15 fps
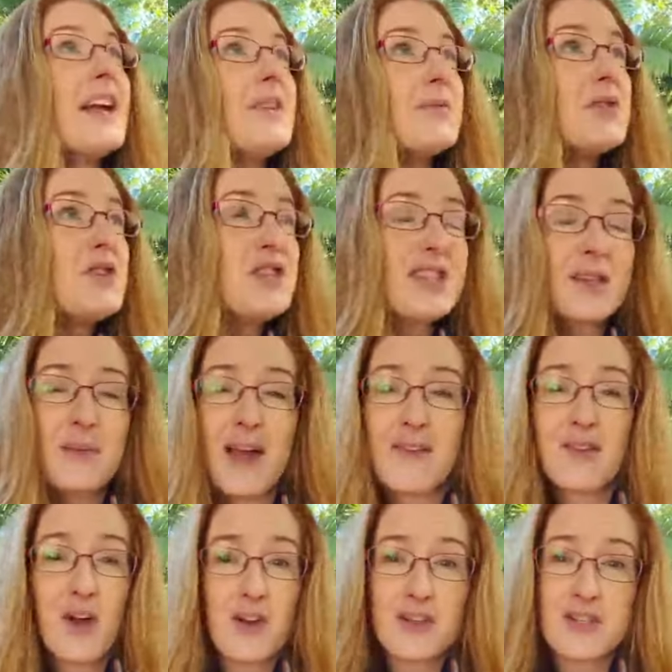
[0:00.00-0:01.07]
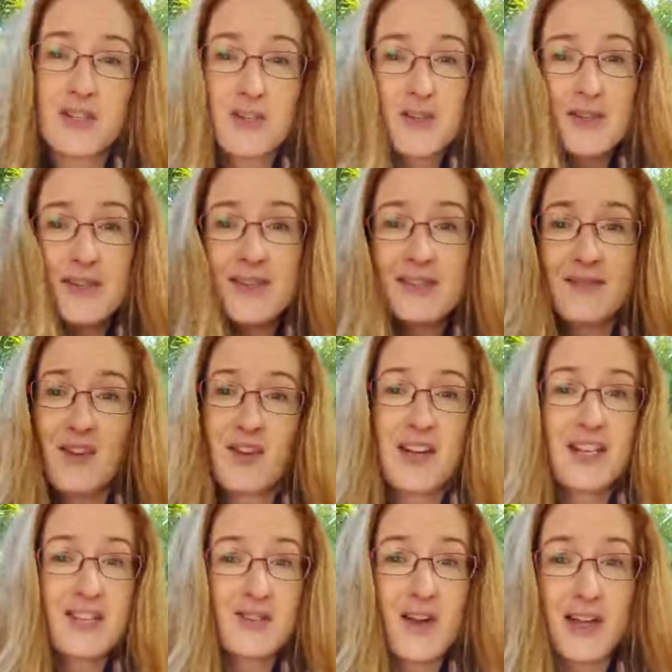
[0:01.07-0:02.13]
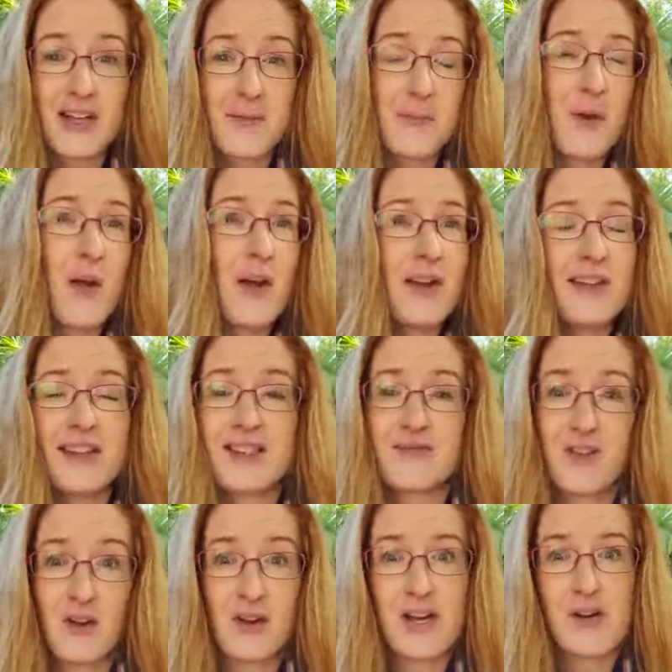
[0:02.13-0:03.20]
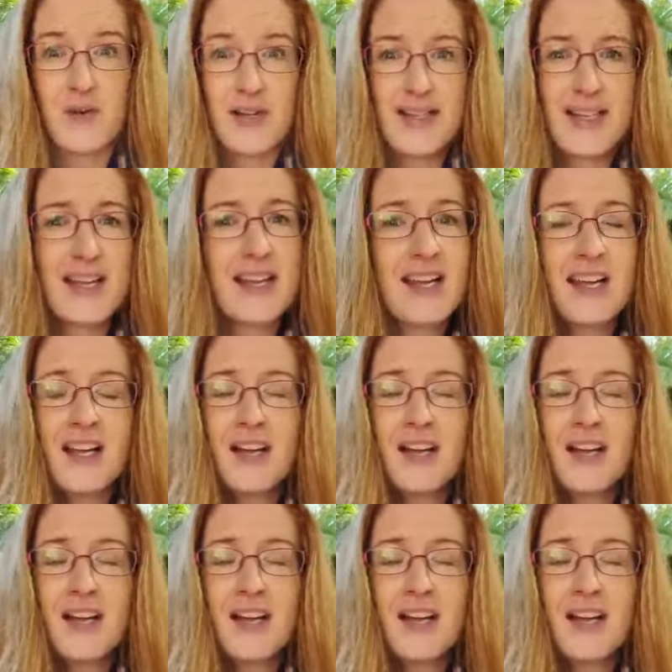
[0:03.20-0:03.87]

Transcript: Usually we have cockatoos, very Australian bird that's very noisy,